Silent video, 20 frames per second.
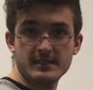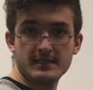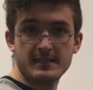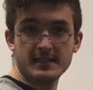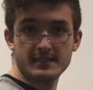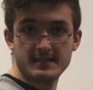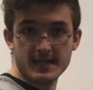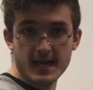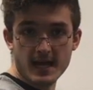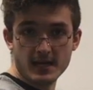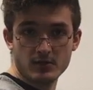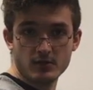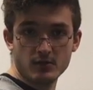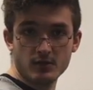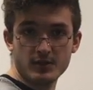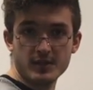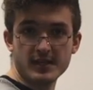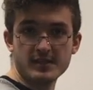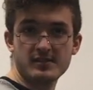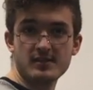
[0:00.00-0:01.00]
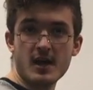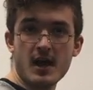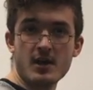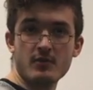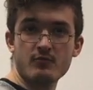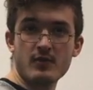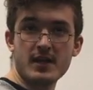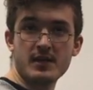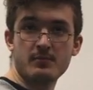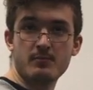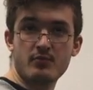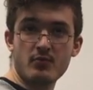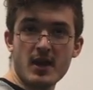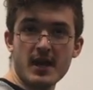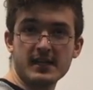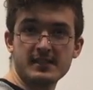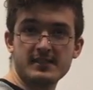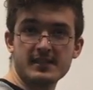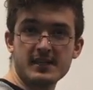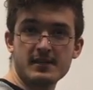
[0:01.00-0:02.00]
To tackle this, I read
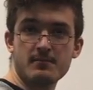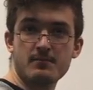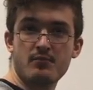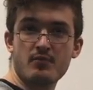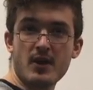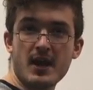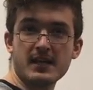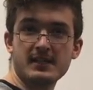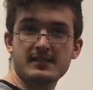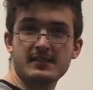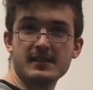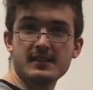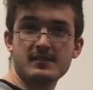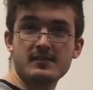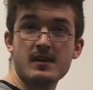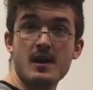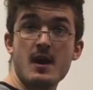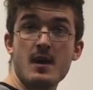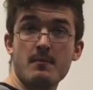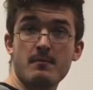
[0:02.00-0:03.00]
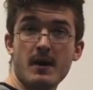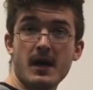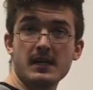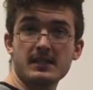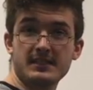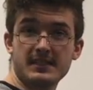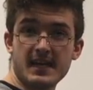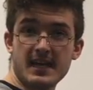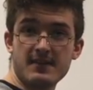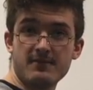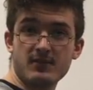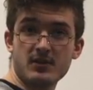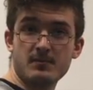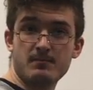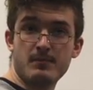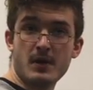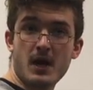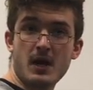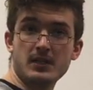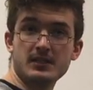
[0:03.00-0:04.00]
Brecht in Practice by David
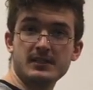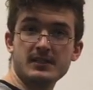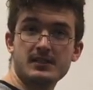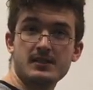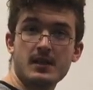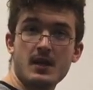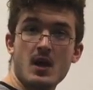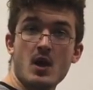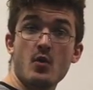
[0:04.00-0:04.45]
Barnett,